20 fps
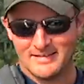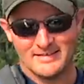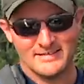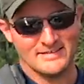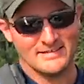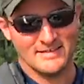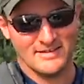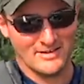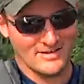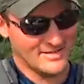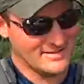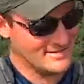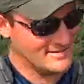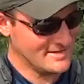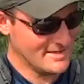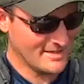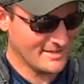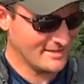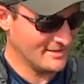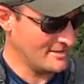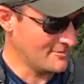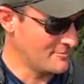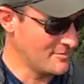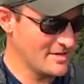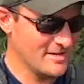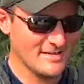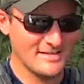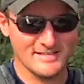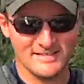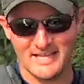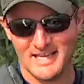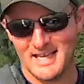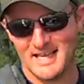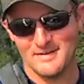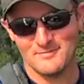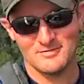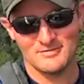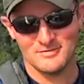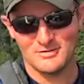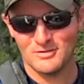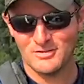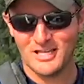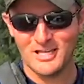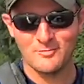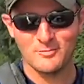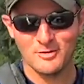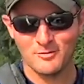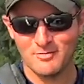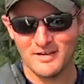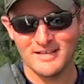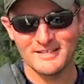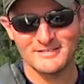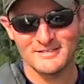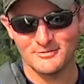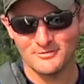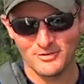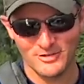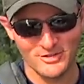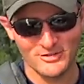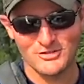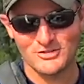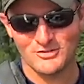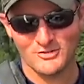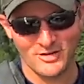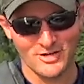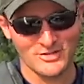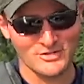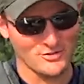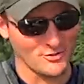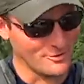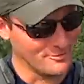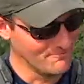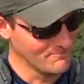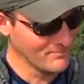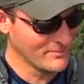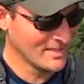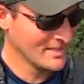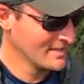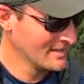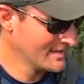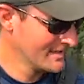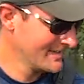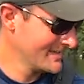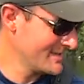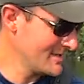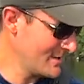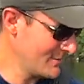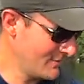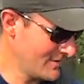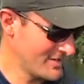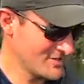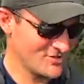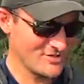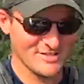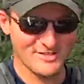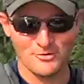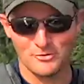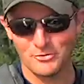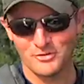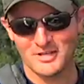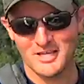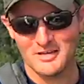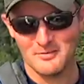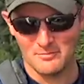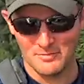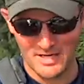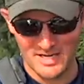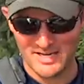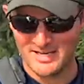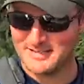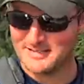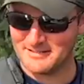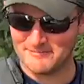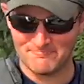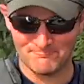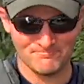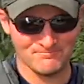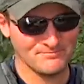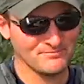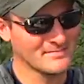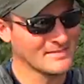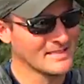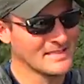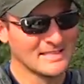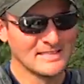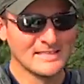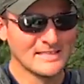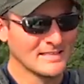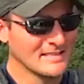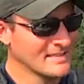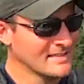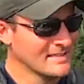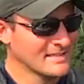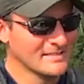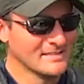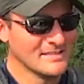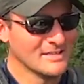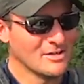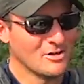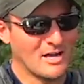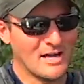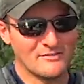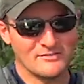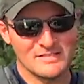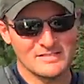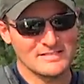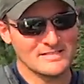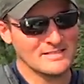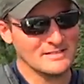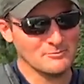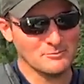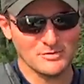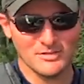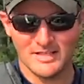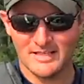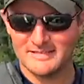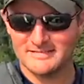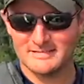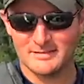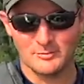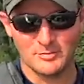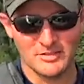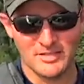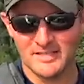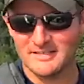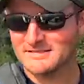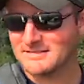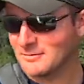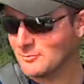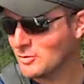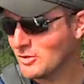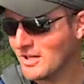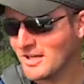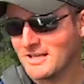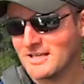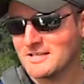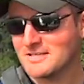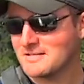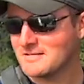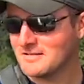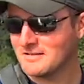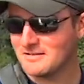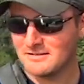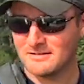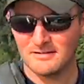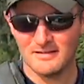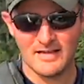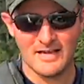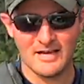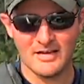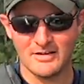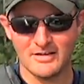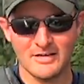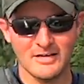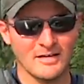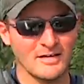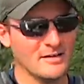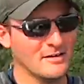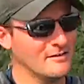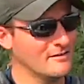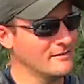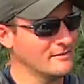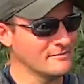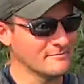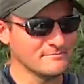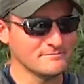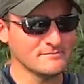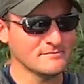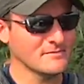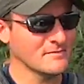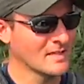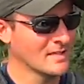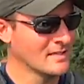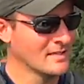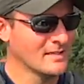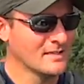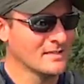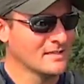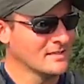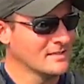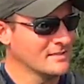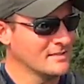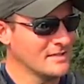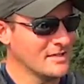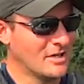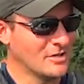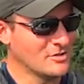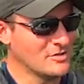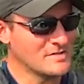You know, I said it a million times. You keep your baits on good structure, you're eventually going to get bit, and You know, I've just hit place to place to place out here, and you know, you